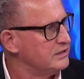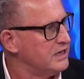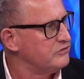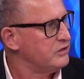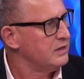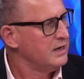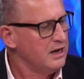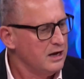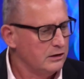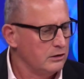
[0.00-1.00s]
etc. A
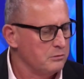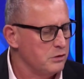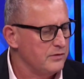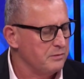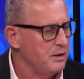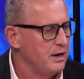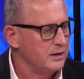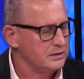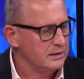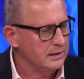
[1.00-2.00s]
lot of moving
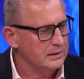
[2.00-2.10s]
parts.